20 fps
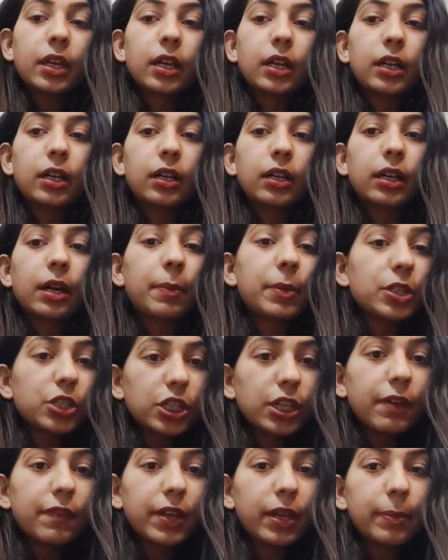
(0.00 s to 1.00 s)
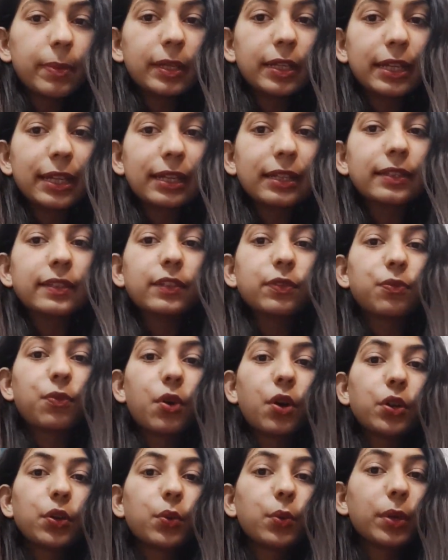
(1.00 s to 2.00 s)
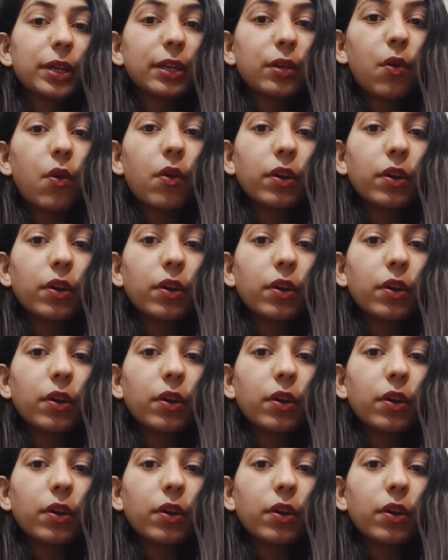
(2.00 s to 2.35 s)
commercially available kits for quick